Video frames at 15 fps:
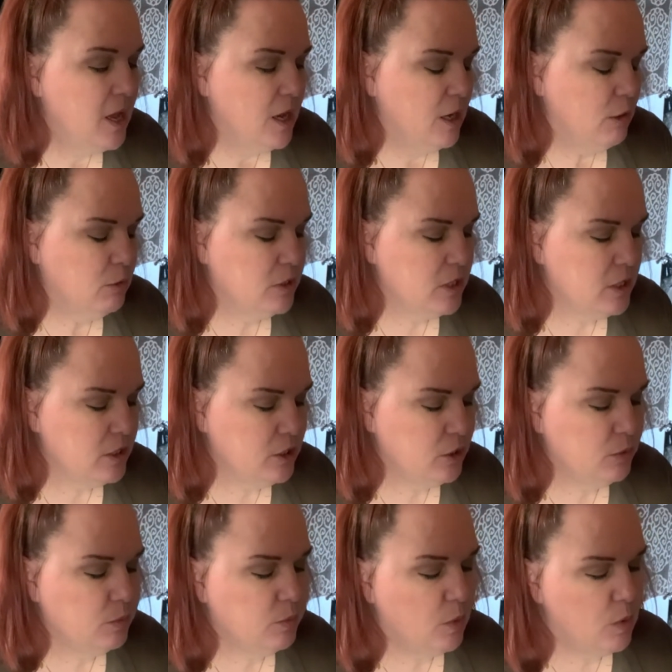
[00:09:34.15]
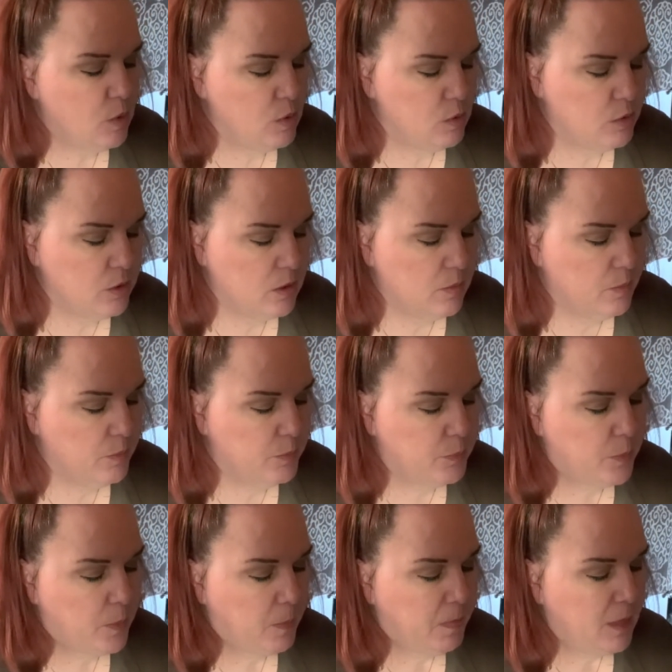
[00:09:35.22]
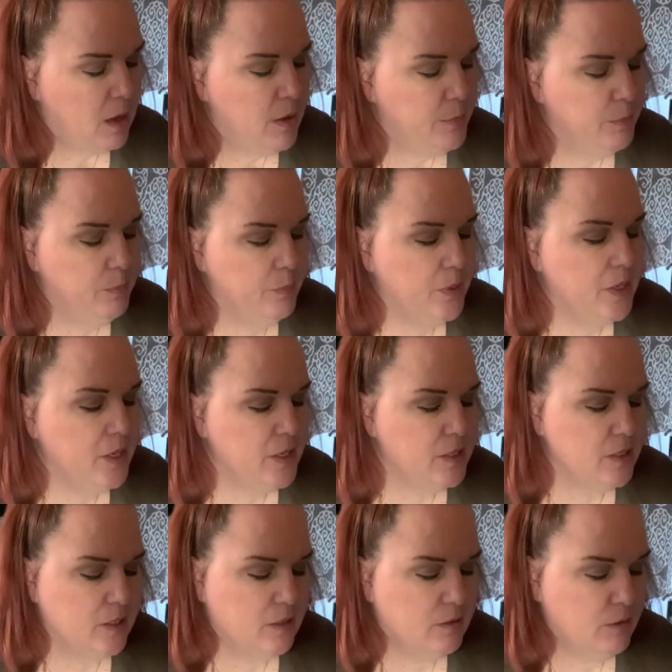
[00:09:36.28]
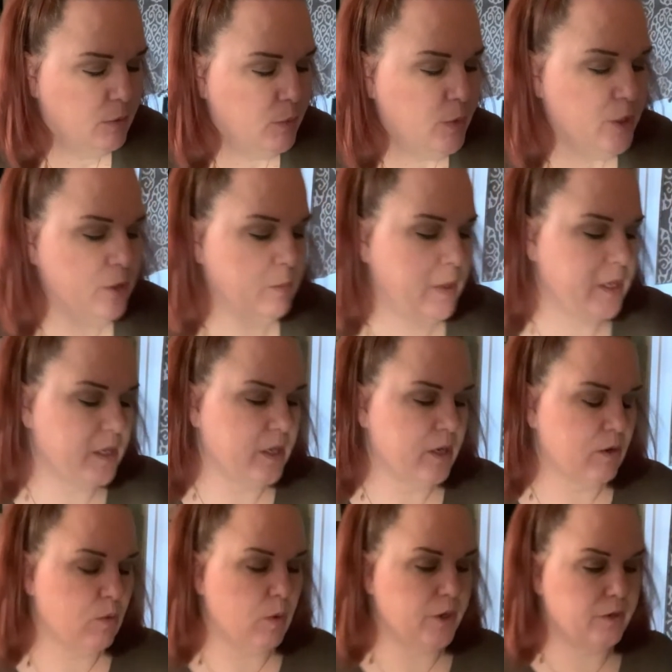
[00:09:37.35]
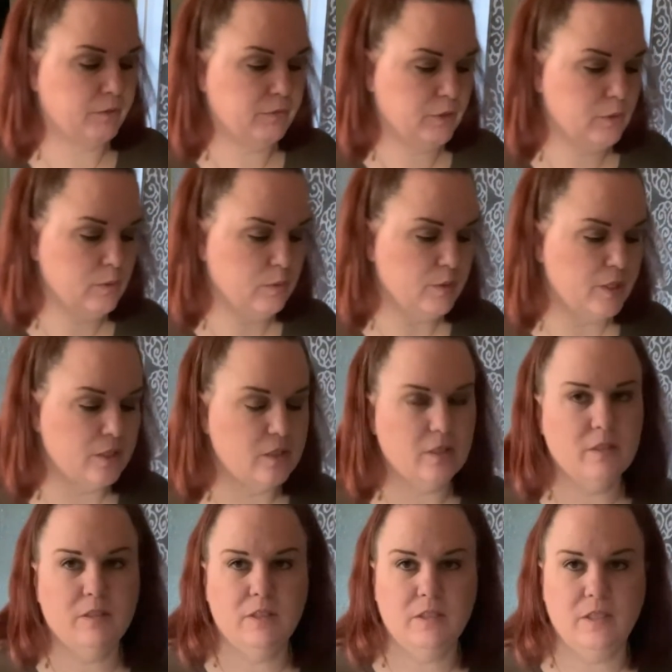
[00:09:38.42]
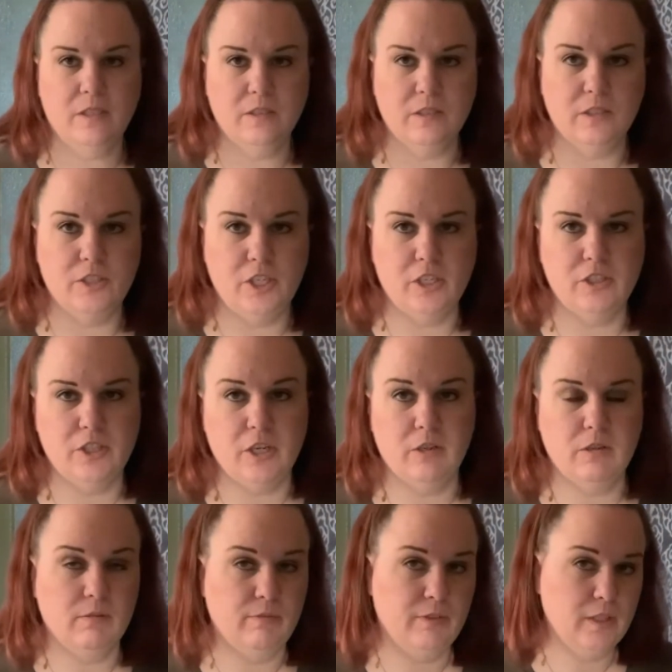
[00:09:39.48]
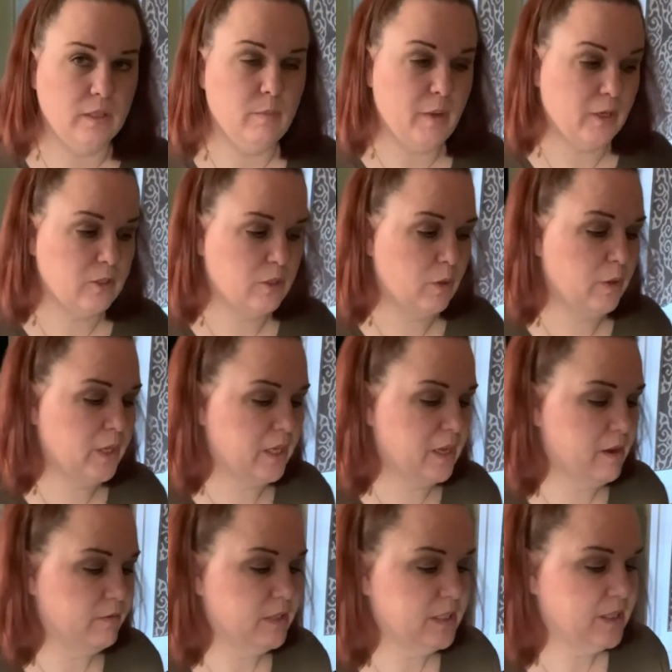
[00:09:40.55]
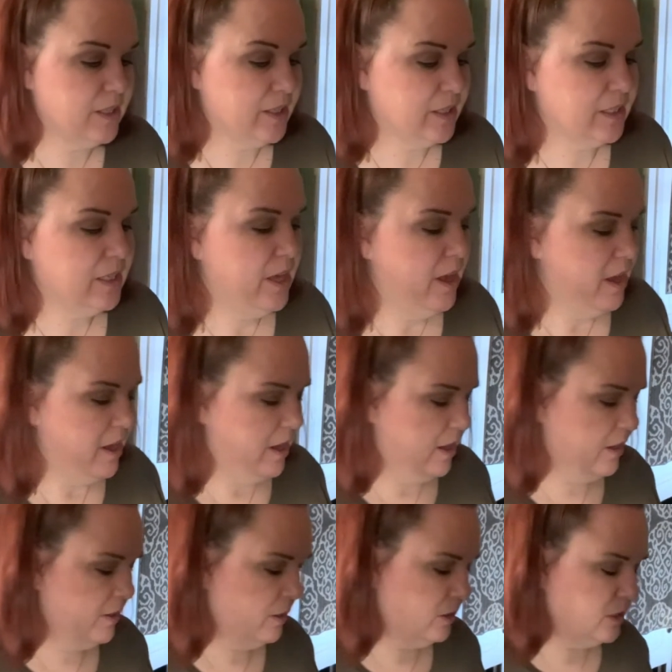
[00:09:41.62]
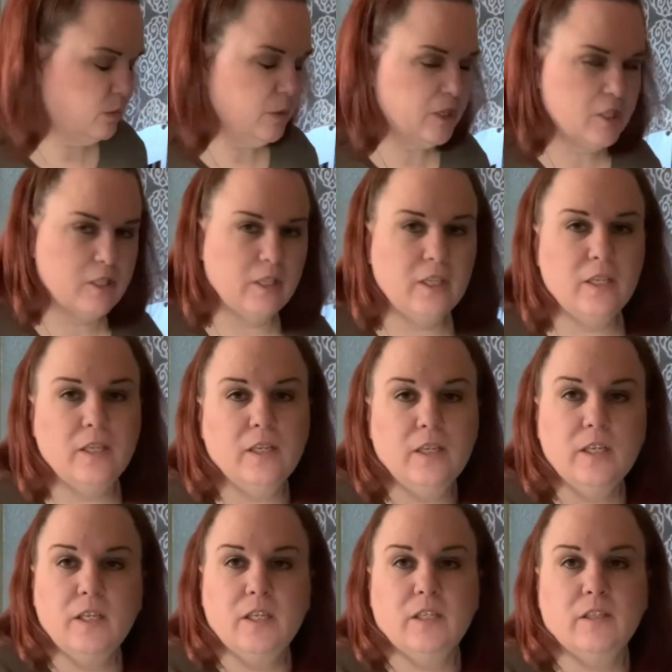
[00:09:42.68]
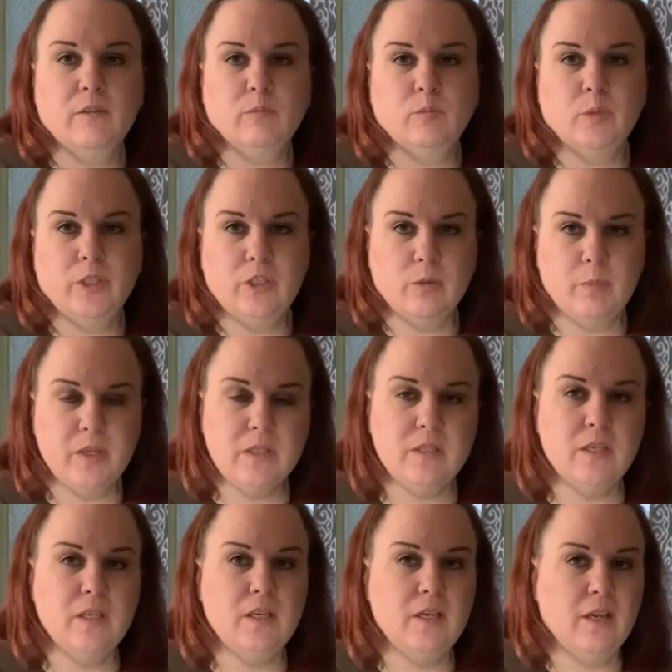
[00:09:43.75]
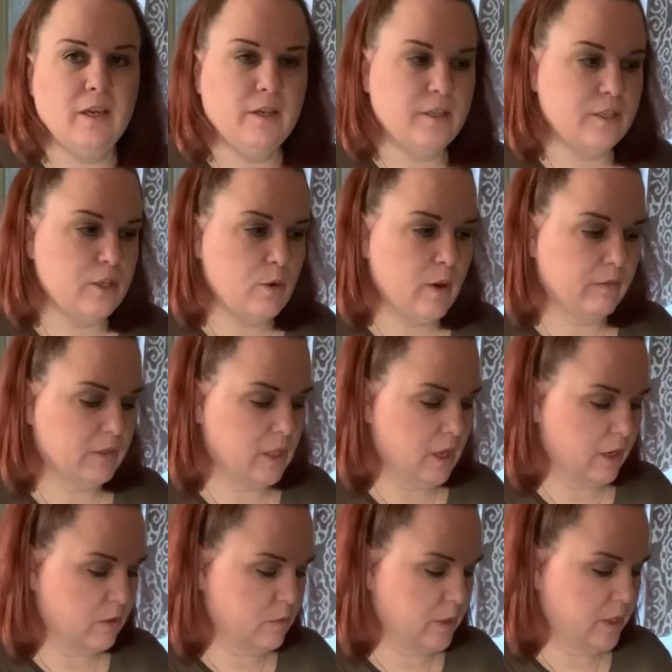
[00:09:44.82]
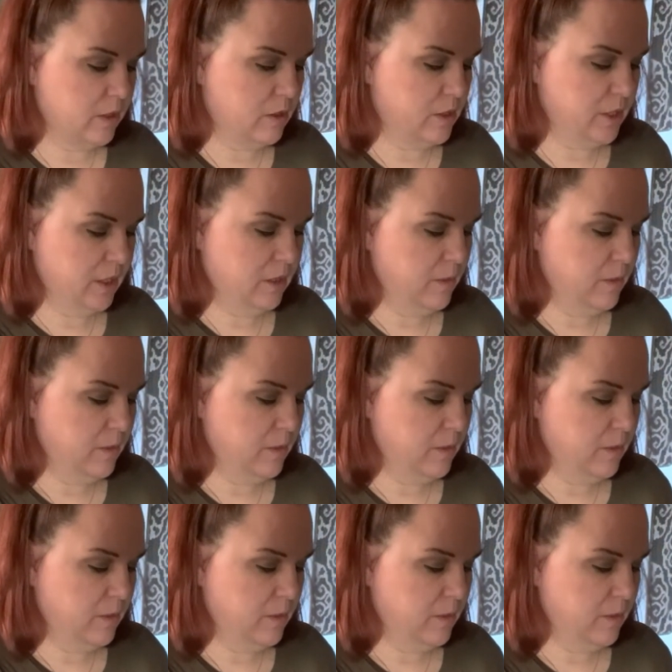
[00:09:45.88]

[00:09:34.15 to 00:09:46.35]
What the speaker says: I was going to do rolls, but when you're making quite a few, it does tend to change how you feel about doing everything, especially when you're busy and you have a lot going on.